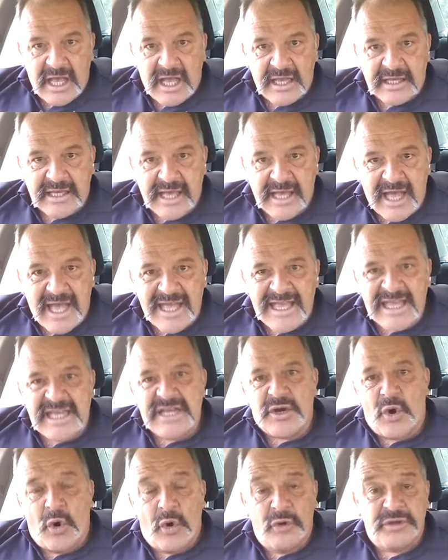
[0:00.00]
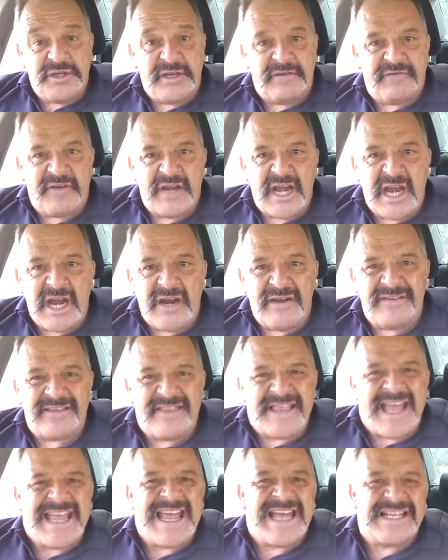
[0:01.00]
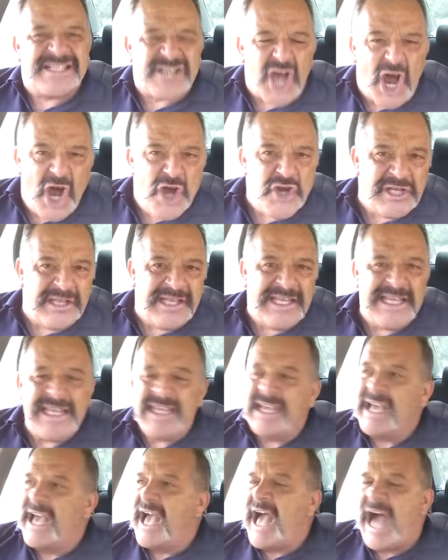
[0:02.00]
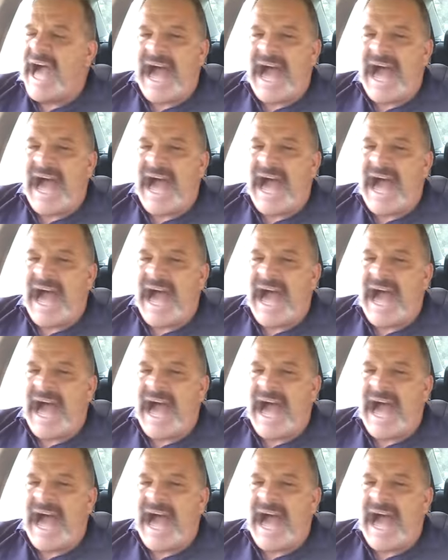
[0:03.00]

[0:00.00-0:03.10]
okay, in all different areas, and they are totally